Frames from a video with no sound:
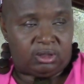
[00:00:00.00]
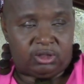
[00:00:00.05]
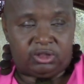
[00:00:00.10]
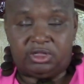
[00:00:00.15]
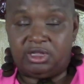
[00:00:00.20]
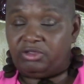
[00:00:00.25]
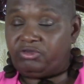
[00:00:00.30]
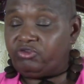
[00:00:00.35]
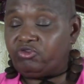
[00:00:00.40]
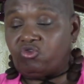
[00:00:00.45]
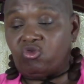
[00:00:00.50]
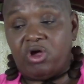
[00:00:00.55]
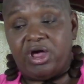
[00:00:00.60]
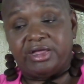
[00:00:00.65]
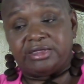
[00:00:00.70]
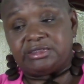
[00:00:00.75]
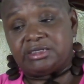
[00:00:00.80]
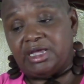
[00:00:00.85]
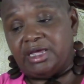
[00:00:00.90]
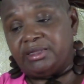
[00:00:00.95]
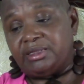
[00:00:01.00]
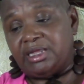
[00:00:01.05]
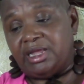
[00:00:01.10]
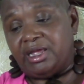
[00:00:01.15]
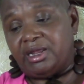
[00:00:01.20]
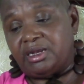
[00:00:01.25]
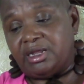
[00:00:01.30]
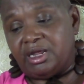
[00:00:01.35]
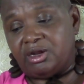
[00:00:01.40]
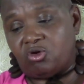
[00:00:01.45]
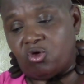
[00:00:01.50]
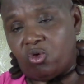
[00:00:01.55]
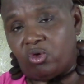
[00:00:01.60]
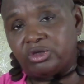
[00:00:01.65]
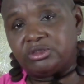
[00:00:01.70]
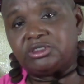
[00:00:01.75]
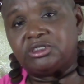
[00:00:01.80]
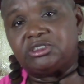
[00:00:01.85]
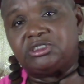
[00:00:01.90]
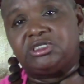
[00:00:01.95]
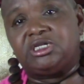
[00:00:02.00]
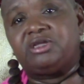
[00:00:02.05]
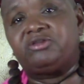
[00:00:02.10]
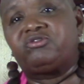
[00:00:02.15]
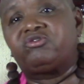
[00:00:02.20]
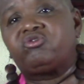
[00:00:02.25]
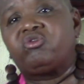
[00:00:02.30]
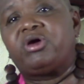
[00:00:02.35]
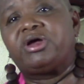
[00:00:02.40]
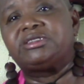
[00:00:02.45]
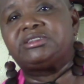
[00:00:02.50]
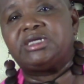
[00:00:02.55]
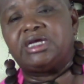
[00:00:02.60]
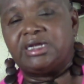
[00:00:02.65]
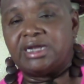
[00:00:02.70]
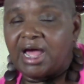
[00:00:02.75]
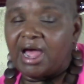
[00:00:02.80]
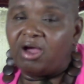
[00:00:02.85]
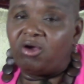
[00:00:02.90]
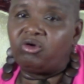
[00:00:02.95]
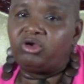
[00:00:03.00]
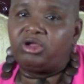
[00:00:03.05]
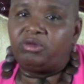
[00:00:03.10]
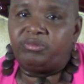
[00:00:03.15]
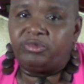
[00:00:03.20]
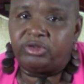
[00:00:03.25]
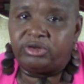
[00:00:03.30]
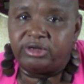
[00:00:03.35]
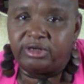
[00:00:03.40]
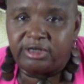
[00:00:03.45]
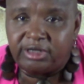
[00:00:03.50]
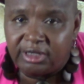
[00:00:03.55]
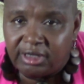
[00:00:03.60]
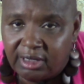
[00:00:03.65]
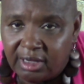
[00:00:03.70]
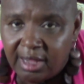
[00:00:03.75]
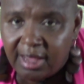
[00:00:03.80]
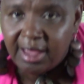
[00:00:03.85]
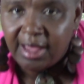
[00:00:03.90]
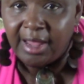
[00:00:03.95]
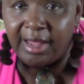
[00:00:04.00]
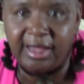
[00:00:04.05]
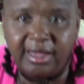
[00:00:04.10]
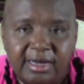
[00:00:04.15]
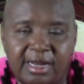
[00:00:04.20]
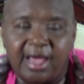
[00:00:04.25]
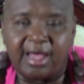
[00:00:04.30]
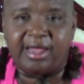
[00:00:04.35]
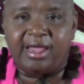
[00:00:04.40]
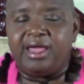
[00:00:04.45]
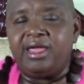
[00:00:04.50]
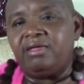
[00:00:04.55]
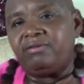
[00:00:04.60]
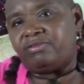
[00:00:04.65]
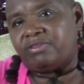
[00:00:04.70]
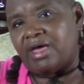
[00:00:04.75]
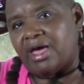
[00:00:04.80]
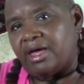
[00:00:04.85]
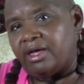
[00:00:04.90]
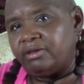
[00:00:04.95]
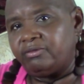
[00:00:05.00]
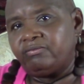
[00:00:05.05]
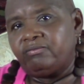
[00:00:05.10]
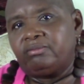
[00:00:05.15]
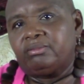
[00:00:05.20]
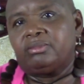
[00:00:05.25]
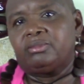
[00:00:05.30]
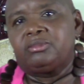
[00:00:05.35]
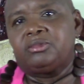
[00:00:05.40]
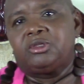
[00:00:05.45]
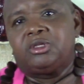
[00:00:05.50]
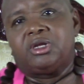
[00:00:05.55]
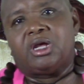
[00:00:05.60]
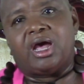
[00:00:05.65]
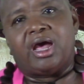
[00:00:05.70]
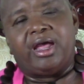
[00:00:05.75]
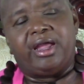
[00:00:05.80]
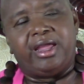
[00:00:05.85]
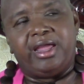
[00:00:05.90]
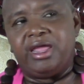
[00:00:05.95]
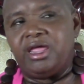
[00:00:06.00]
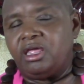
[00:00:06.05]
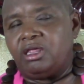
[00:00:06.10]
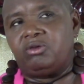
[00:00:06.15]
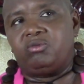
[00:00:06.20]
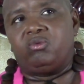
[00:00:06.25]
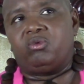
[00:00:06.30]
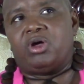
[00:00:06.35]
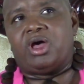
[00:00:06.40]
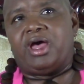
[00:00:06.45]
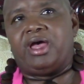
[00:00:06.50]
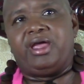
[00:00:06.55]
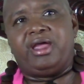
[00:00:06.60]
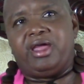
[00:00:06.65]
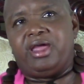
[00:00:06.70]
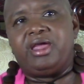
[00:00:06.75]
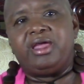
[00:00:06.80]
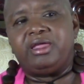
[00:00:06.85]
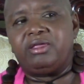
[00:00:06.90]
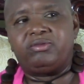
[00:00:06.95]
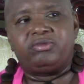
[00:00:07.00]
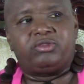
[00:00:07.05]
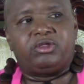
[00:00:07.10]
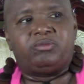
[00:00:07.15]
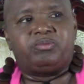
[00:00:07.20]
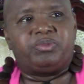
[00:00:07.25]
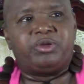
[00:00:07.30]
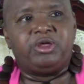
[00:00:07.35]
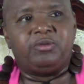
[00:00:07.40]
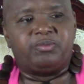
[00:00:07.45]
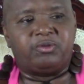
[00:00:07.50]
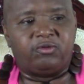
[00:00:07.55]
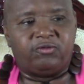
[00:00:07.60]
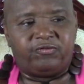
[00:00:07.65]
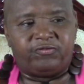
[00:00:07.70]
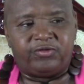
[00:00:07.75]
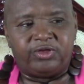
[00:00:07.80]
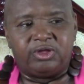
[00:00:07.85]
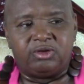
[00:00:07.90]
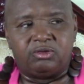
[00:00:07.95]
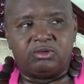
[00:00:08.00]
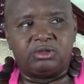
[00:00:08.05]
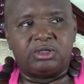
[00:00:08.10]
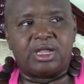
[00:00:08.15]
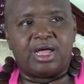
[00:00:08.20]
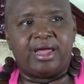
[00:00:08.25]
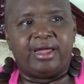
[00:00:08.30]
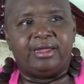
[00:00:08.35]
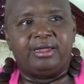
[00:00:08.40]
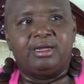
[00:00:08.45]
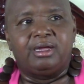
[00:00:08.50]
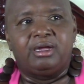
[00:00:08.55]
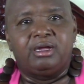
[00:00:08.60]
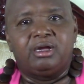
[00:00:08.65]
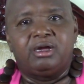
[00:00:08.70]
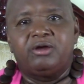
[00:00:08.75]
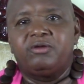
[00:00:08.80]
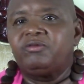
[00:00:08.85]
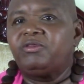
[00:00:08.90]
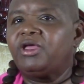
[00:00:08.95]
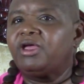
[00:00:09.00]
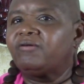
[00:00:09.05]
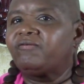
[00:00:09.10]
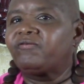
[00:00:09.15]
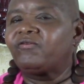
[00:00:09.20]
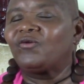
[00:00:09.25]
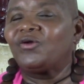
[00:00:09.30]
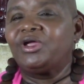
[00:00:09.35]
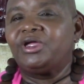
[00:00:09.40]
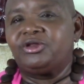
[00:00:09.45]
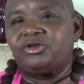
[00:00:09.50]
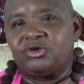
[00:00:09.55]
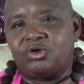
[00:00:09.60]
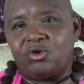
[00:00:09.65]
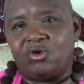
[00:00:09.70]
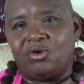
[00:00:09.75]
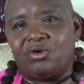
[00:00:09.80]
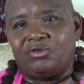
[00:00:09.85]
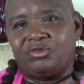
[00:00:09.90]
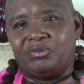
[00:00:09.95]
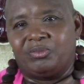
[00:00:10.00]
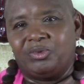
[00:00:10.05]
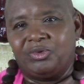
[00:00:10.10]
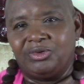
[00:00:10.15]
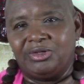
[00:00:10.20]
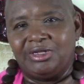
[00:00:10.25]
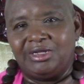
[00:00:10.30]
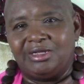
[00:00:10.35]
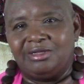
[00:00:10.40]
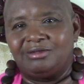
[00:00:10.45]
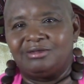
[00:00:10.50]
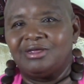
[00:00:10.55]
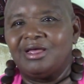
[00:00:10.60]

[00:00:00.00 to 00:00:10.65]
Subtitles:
Distrust, and then it causes distrust in our community, and I hate that. I hate that people feel like they're afraid to call the police.